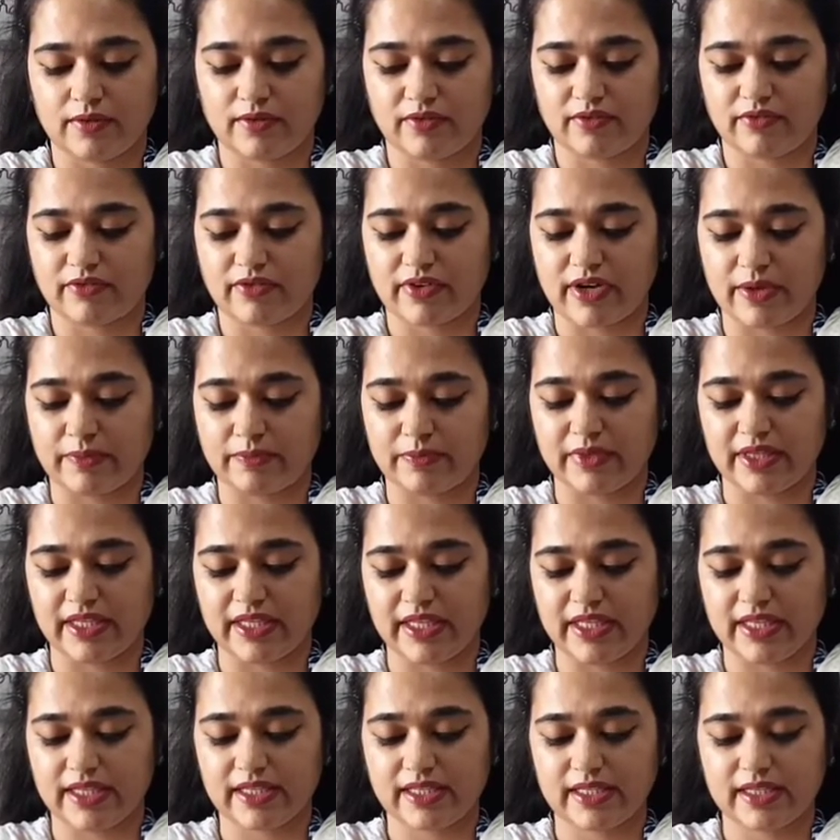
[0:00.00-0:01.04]
From
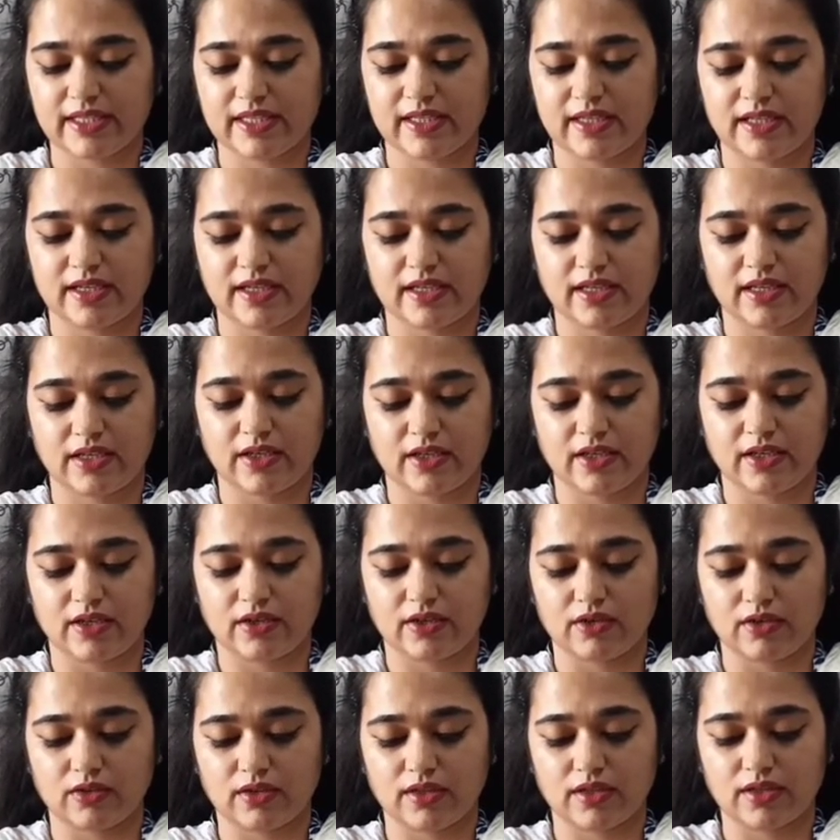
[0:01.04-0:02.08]
these,
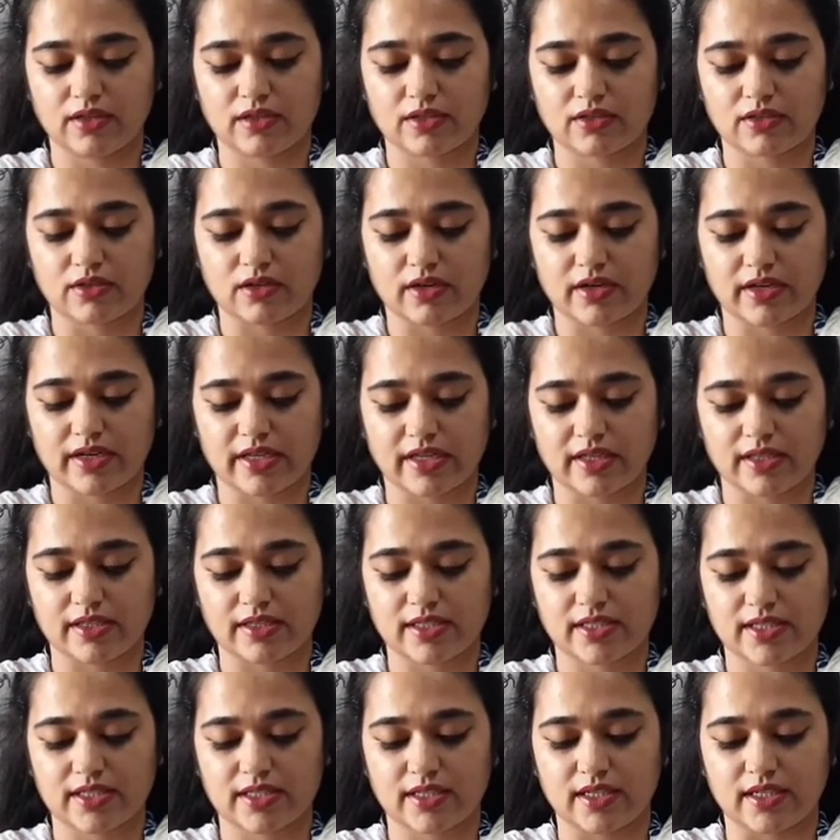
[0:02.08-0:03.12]

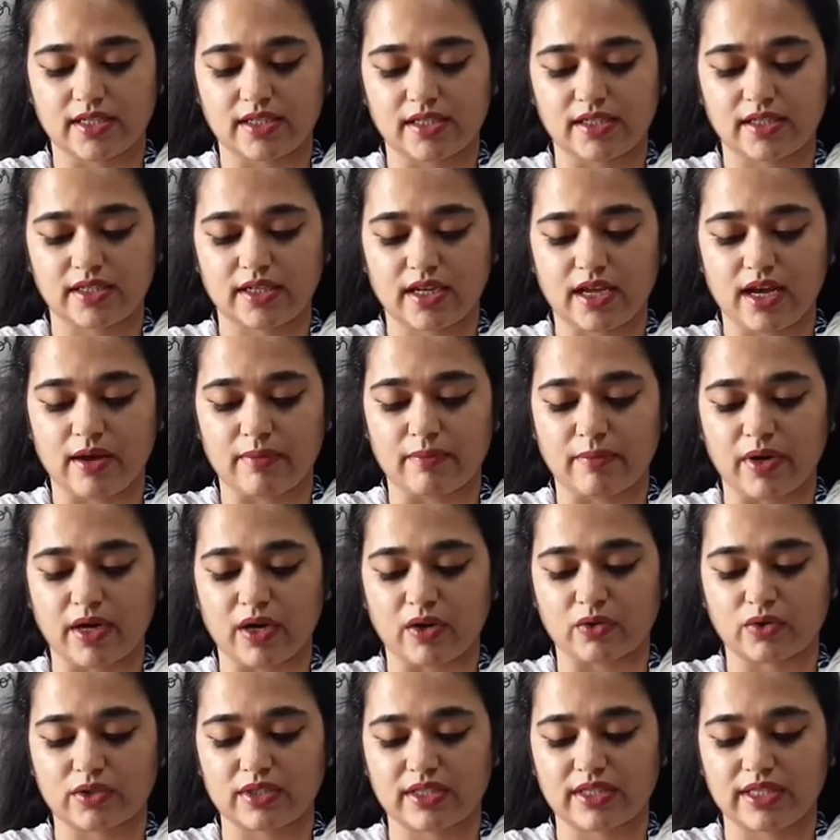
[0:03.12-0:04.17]
historians learn
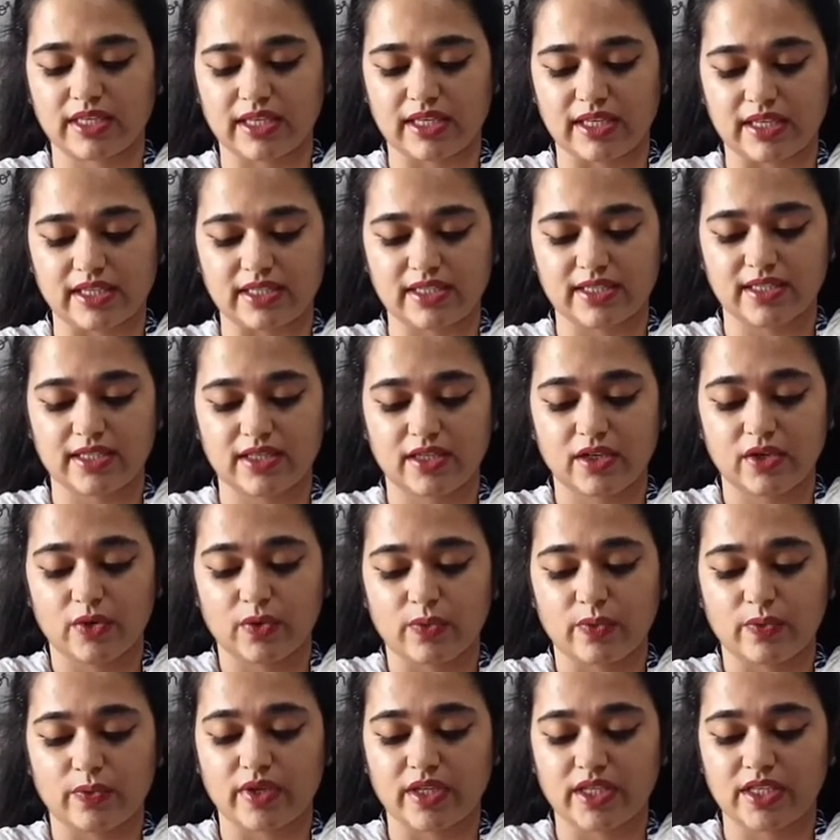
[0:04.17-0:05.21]
about things
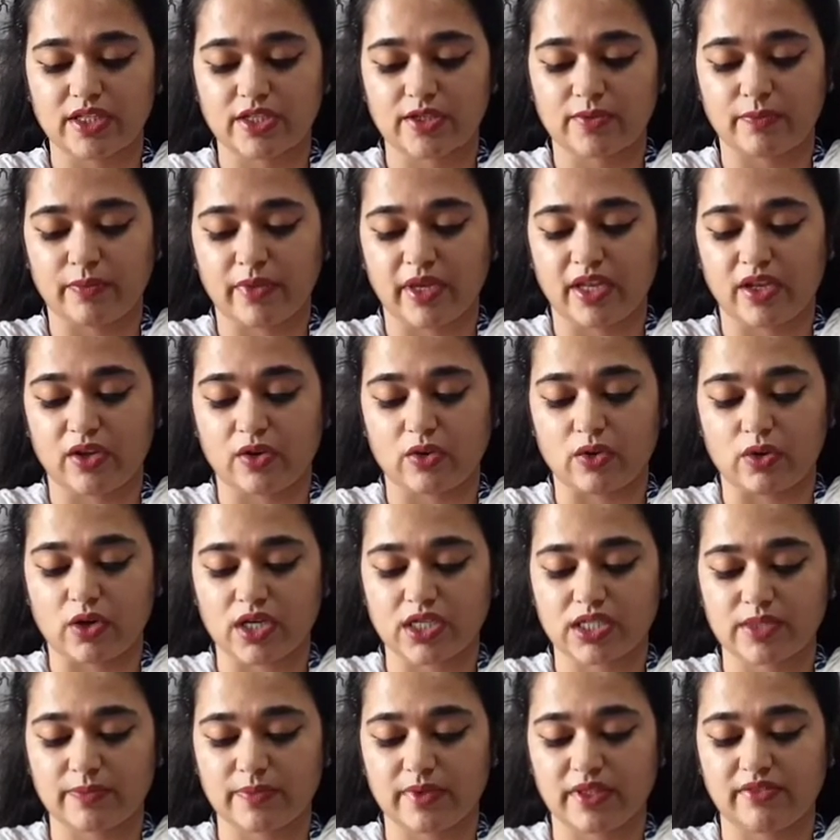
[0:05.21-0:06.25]
which may
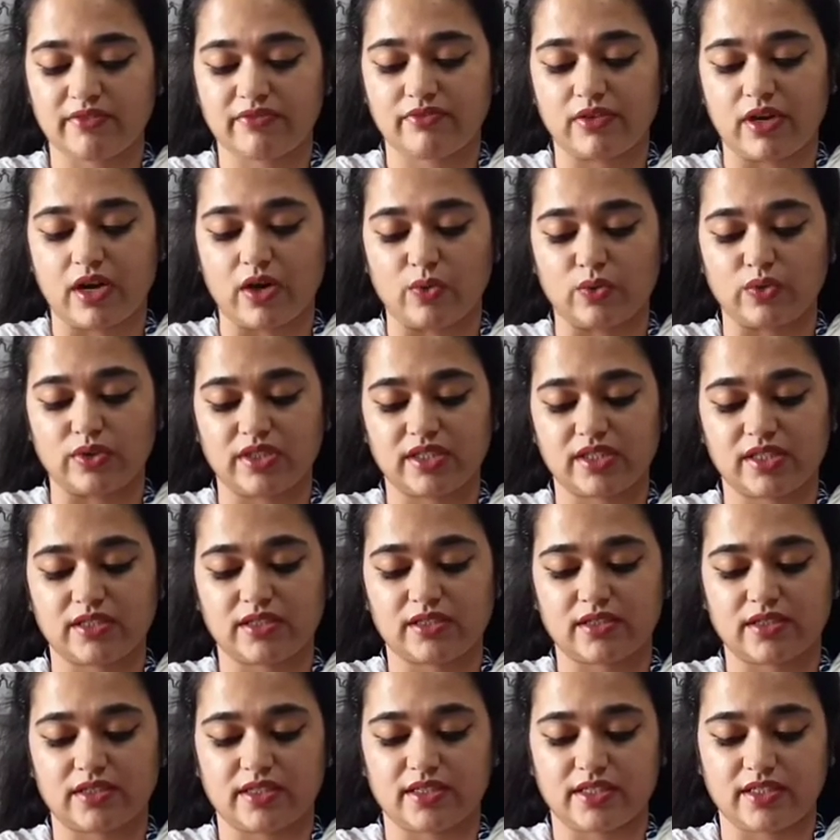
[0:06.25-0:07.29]
not be found in
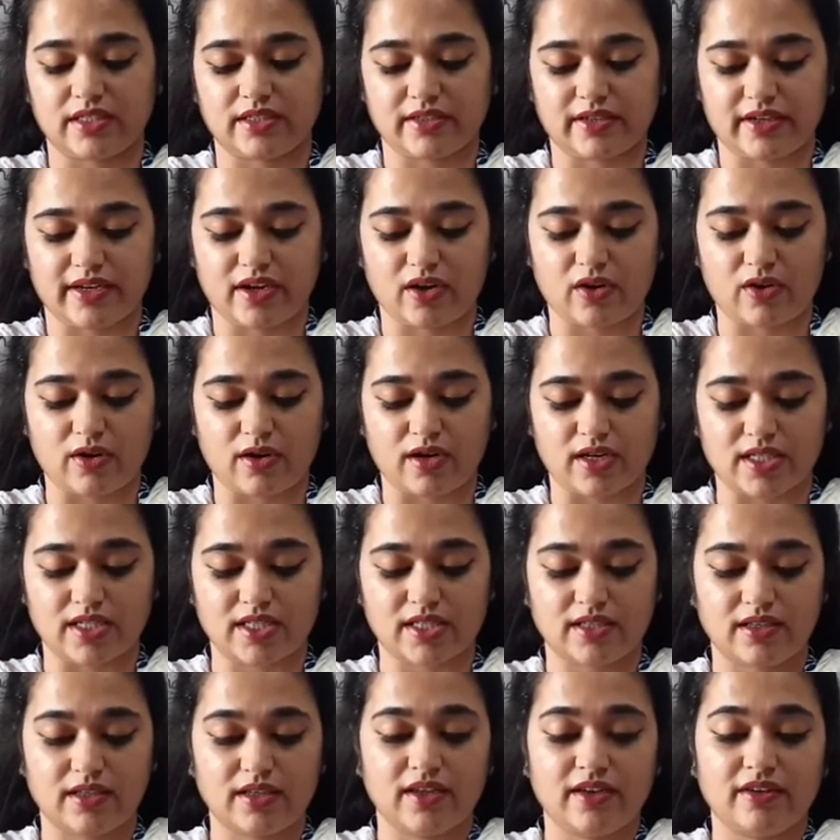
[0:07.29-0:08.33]
written
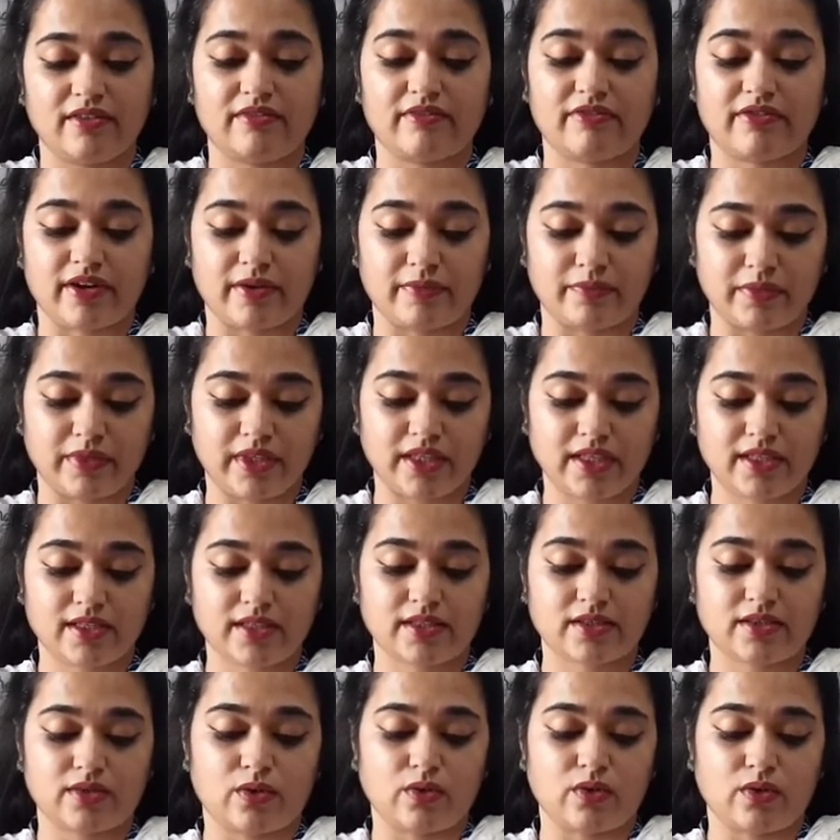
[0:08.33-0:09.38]
records. From
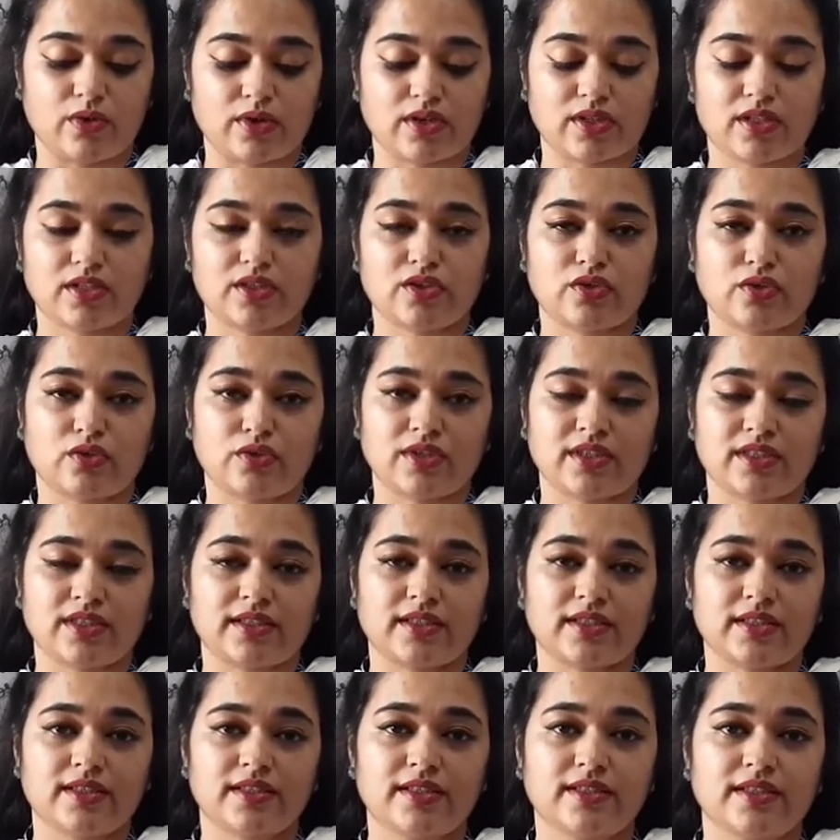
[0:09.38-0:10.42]
these oral
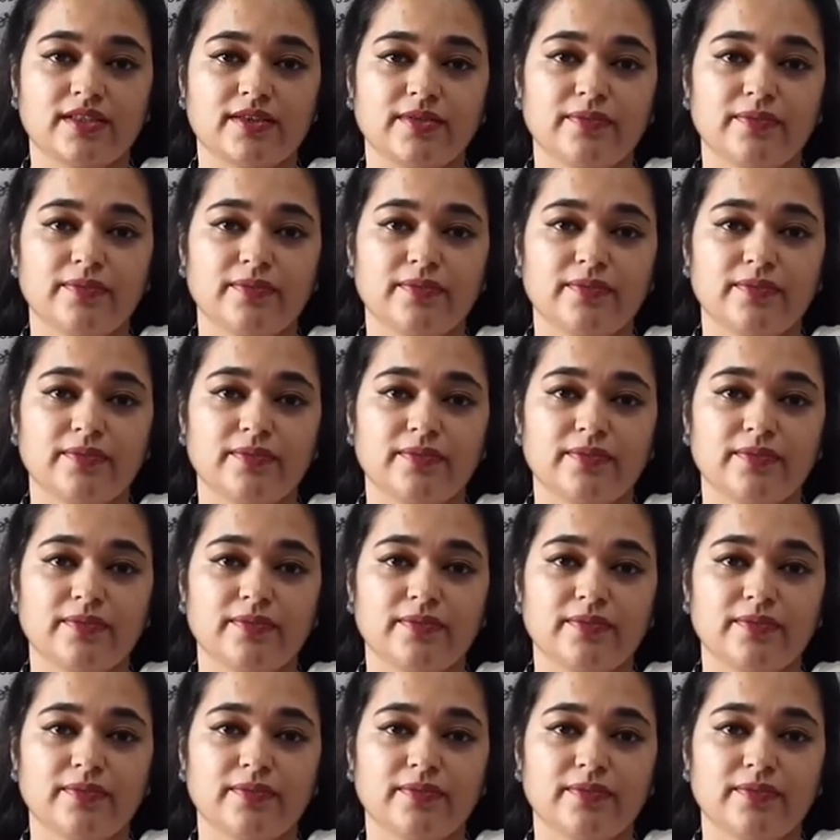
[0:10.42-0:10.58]
sources,